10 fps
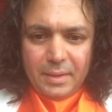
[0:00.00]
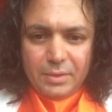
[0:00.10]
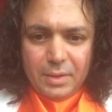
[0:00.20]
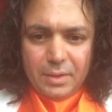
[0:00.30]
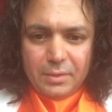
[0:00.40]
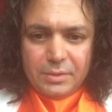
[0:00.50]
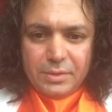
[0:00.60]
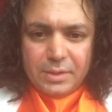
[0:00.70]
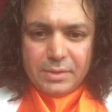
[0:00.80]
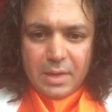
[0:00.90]
Dawn
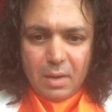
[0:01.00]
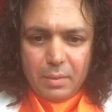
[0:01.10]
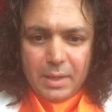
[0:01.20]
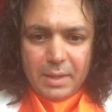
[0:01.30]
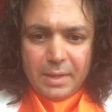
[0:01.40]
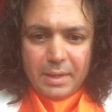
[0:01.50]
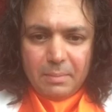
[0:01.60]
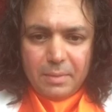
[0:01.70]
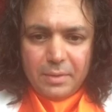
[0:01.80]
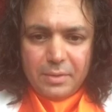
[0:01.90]
says, how can I
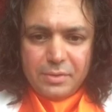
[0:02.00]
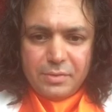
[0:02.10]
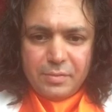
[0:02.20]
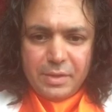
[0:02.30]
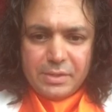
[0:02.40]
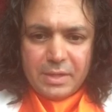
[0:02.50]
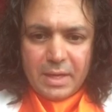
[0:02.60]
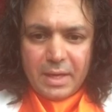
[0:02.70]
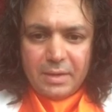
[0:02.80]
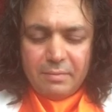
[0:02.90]
help others reach
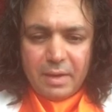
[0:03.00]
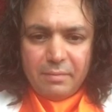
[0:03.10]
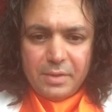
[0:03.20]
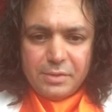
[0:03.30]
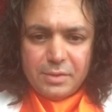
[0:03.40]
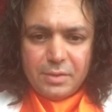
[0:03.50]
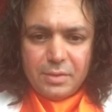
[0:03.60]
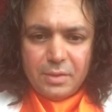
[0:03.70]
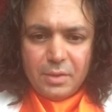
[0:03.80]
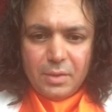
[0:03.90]
higher
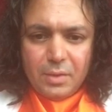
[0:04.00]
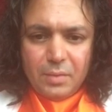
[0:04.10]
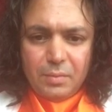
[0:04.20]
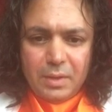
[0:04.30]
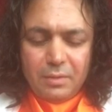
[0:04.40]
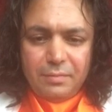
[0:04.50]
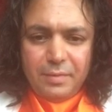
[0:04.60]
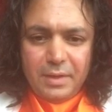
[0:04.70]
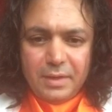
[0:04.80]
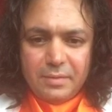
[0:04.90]
vibration without
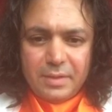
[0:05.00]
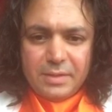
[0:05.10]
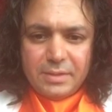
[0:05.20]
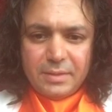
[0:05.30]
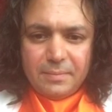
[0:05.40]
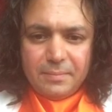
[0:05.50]
feeling crazy?